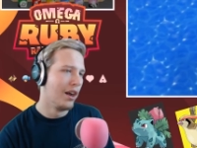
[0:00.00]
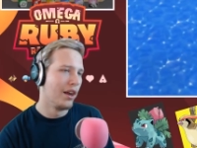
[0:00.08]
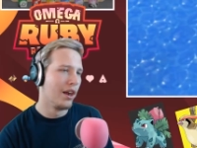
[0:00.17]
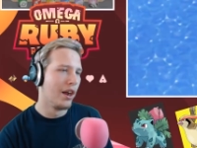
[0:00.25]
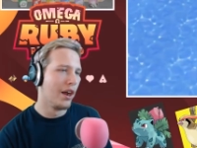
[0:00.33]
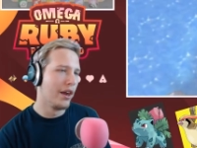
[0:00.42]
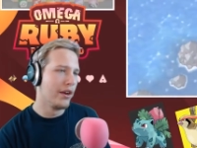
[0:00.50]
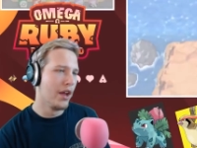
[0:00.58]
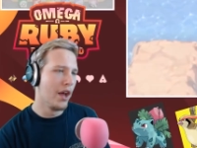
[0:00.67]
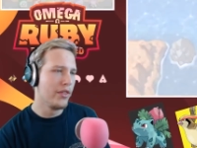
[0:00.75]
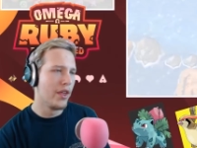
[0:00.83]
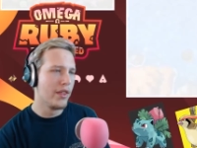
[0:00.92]

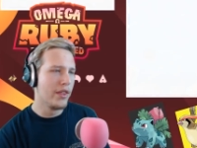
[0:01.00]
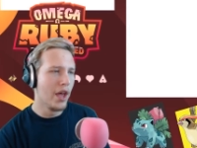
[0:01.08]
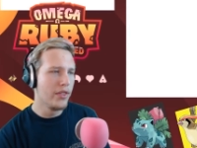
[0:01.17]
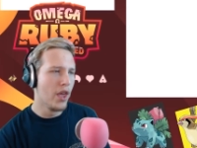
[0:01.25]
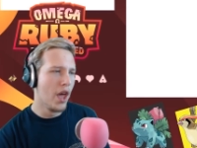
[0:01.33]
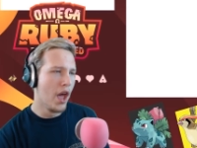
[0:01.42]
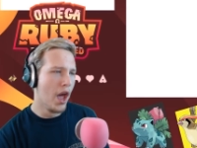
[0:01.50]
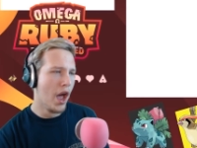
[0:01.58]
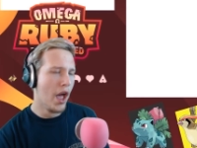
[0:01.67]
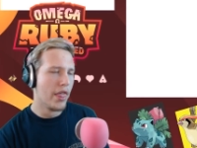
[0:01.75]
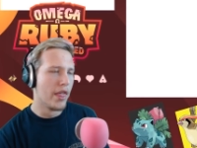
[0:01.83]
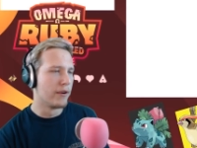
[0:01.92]
There
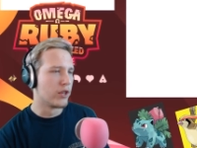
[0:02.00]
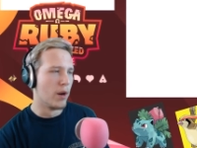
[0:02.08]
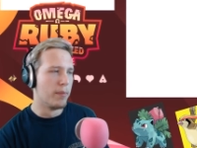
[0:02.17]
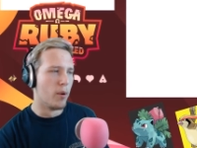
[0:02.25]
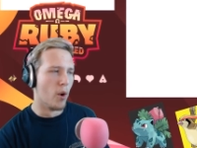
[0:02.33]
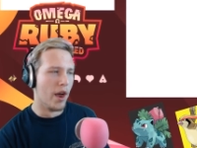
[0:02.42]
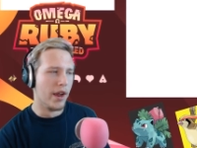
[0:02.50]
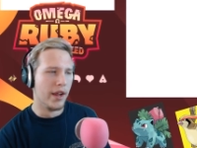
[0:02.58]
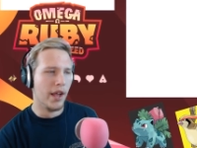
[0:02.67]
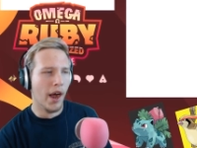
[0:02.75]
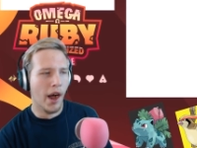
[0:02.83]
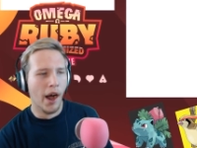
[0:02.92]
was no point.
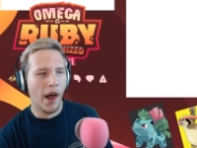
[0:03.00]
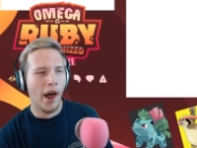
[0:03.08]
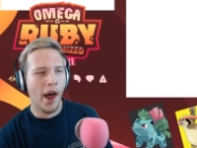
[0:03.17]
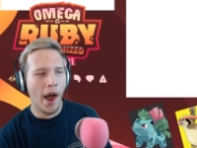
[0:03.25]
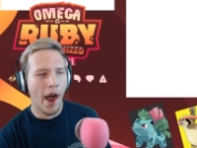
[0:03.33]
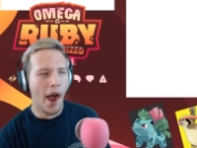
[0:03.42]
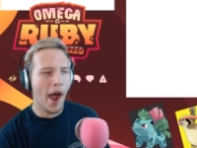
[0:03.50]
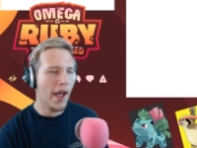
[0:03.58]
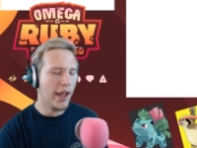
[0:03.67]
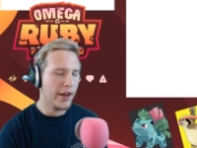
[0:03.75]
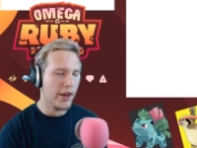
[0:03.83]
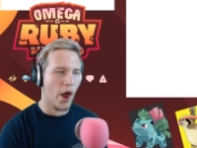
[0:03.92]

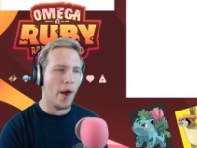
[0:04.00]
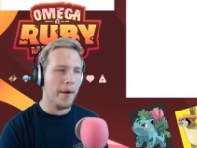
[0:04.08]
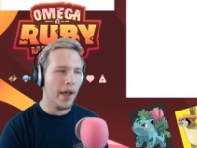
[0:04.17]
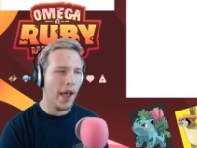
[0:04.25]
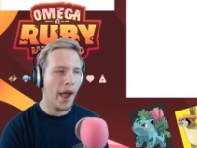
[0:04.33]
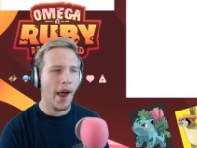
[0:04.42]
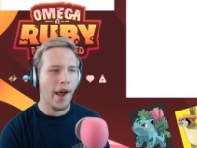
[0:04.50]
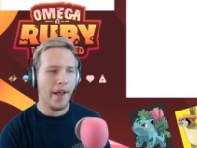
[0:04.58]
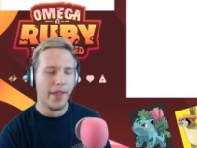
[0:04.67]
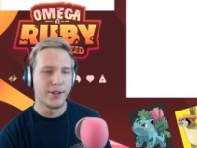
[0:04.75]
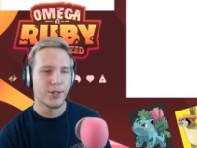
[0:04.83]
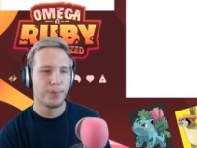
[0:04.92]
There
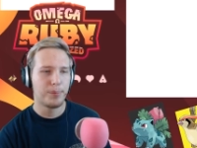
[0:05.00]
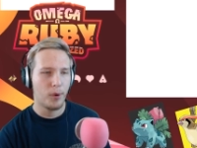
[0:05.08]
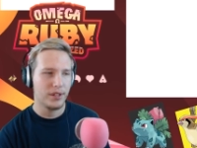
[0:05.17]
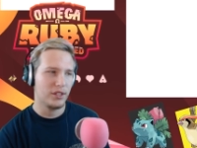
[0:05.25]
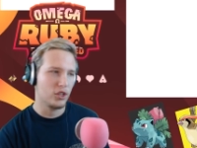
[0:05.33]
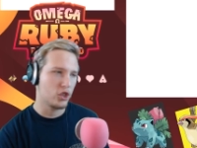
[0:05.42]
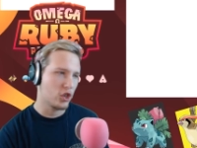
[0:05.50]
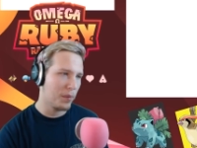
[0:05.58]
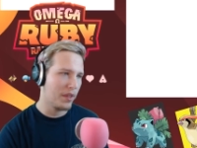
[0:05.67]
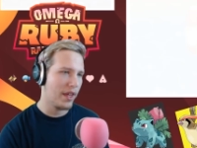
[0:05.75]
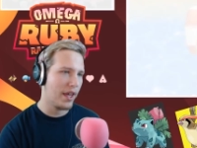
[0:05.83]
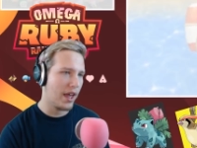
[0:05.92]
was a point to show me
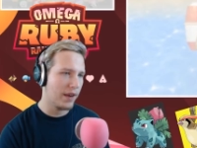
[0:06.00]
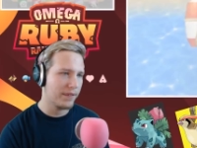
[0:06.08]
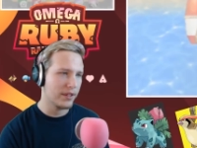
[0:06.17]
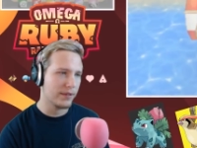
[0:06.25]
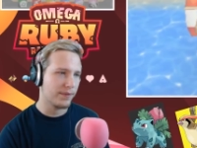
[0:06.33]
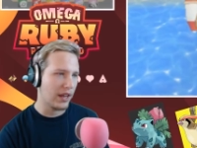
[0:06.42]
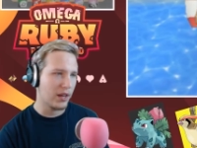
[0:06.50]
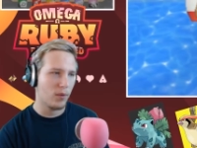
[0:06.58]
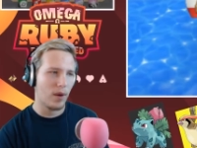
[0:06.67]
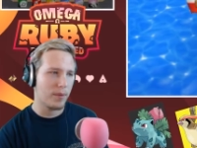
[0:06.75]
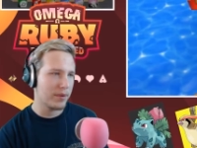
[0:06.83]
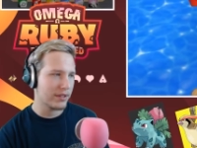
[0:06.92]
that if this fade to
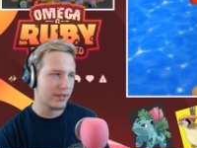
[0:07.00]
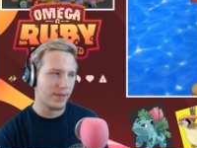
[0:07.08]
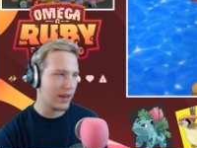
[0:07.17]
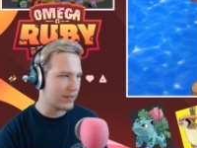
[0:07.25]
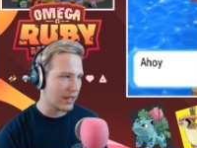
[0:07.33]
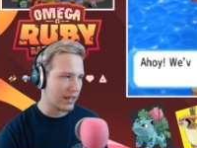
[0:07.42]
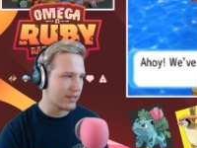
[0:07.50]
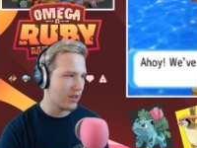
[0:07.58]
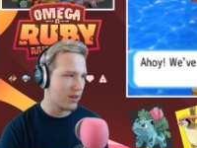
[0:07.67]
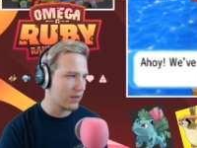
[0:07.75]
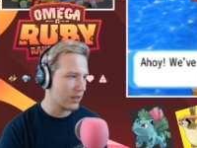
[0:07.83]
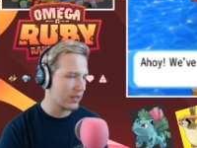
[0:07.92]
white was 5 seconds
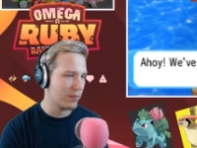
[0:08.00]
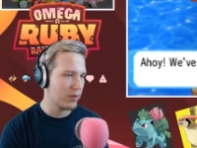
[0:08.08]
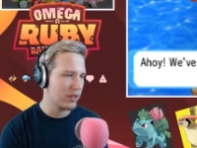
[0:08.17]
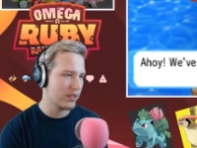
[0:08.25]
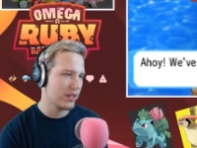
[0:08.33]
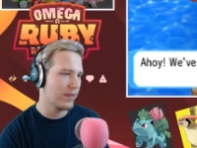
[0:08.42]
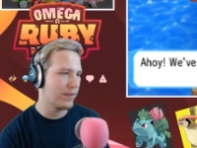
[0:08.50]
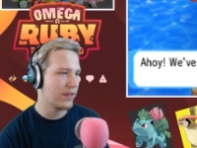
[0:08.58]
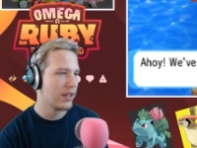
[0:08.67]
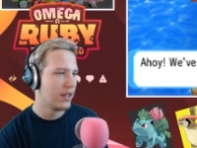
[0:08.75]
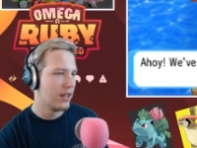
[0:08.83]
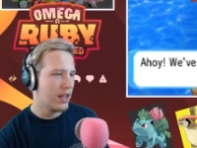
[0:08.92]
long for some reason.
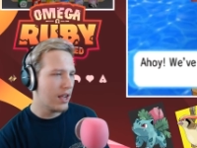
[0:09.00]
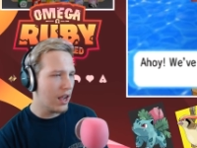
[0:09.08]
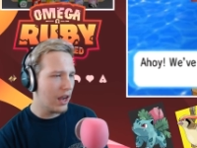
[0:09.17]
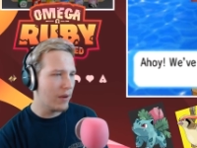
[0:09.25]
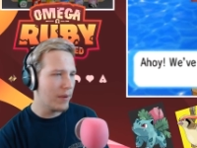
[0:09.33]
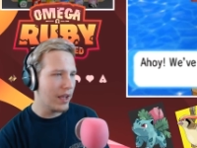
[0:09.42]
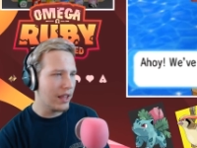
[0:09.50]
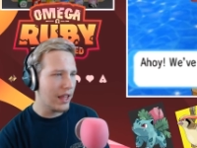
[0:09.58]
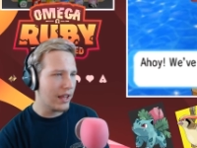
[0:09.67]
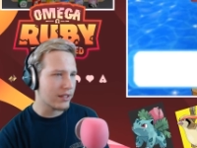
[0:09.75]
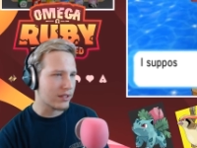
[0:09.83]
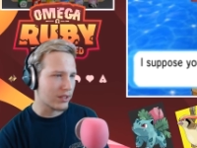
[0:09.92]
Ah, we
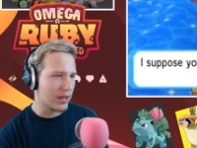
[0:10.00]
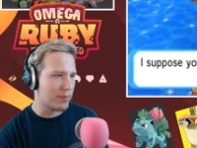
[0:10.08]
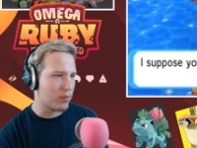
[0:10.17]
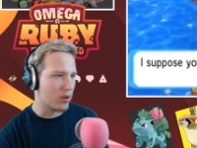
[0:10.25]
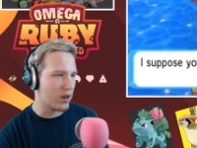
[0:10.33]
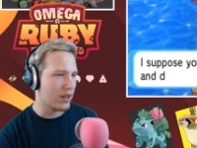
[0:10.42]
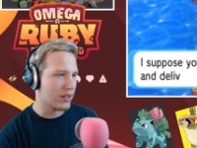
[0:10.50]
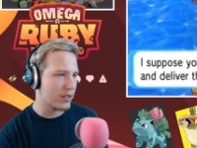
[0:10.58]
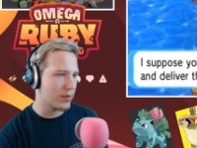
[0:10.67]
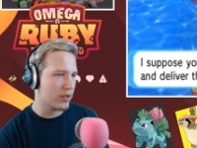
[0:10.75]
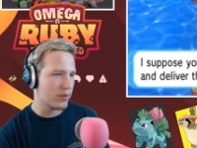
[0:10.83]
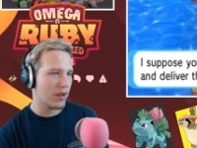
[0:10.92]
land at Slateport. I
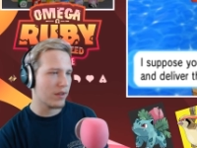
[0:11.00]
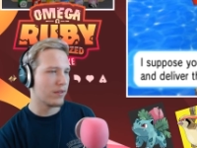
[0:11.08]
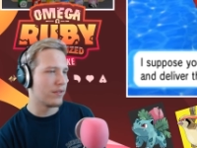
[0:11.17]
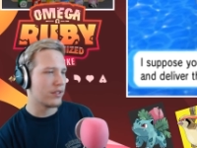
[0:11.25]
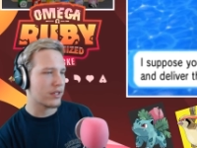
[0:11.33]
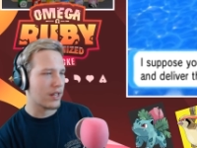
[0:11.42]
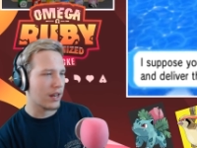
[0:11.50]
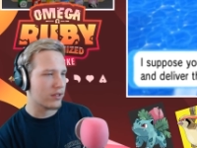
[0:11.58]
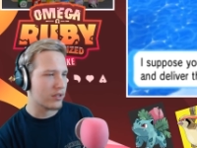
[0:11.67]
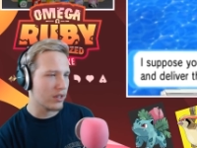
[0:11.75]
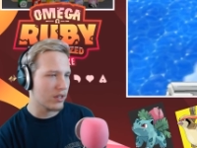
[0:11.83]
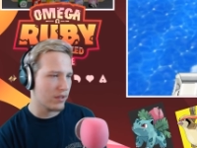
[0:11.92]
suppose we have to visit Captain
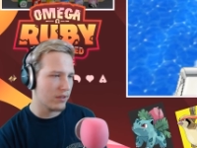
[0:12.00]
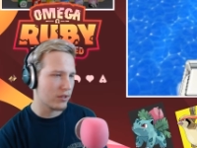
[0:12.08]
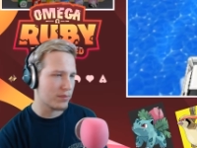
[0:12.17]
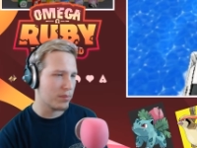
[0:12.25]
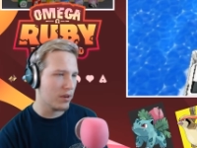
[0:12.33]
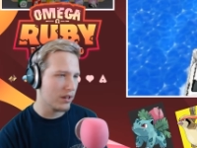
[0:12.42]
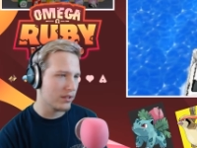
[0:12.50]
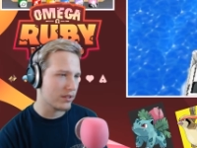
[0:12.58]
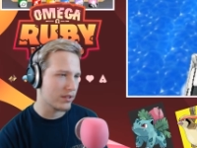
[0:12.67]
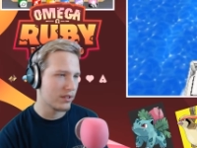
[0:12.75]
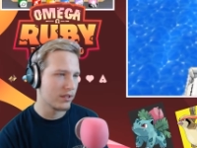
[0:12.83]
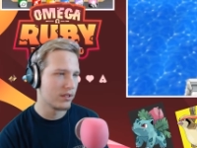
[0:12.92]
Sturgill in those
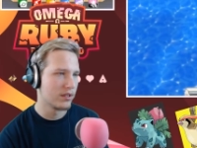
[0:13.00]
parts.